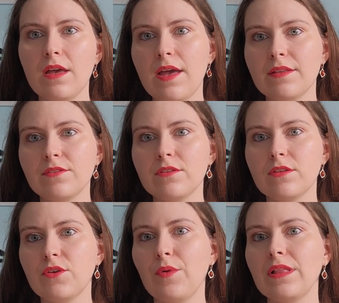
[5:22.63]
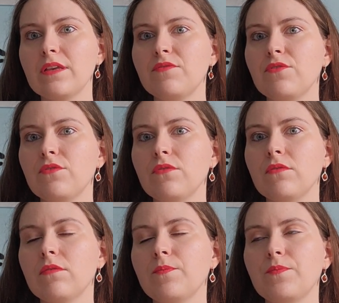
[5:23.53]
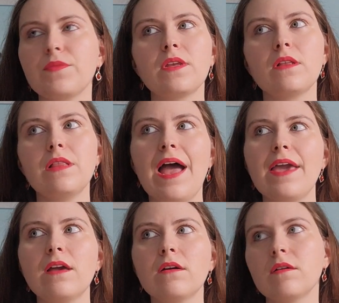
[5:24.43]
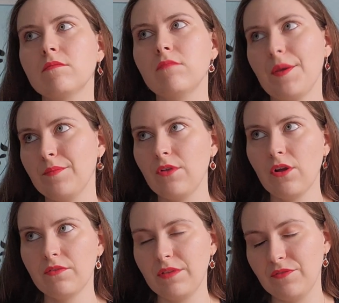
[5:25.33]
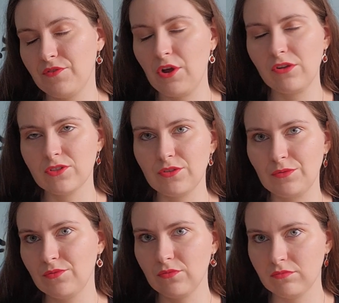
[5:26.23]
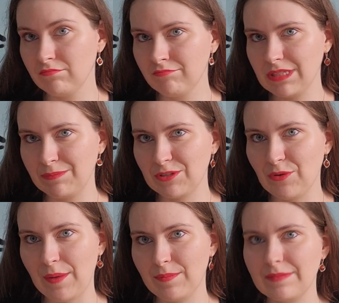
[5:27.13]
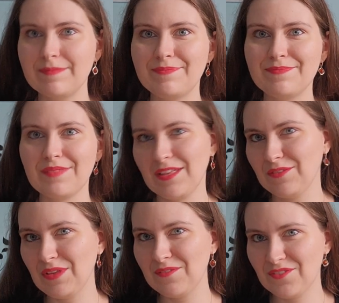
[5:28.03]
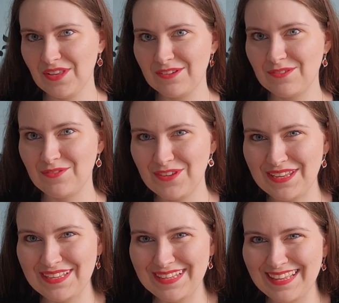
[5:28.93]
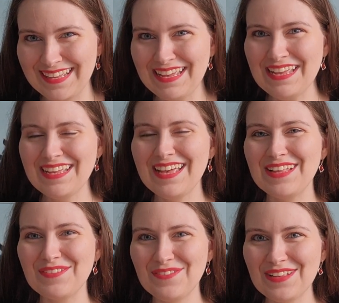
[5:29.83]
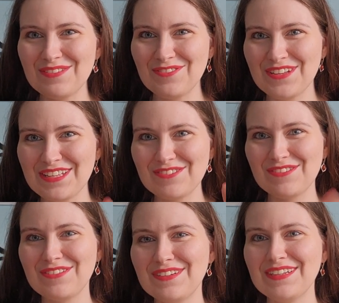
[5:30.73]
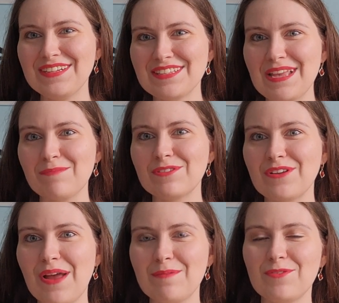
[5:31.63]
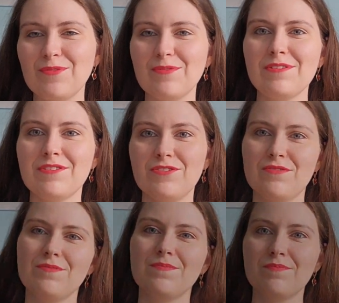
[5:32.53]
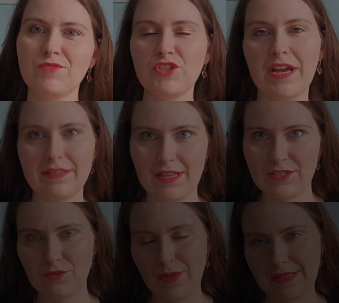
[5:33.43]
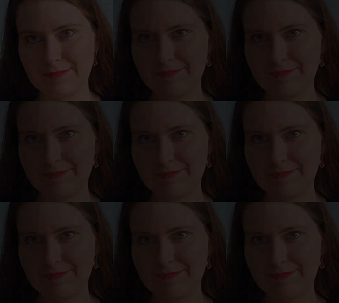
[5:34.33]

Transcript: And uh, well, if you like my blog, feel free also to subscribe, and feel free and feel free to uh, subscribe to this channel as well.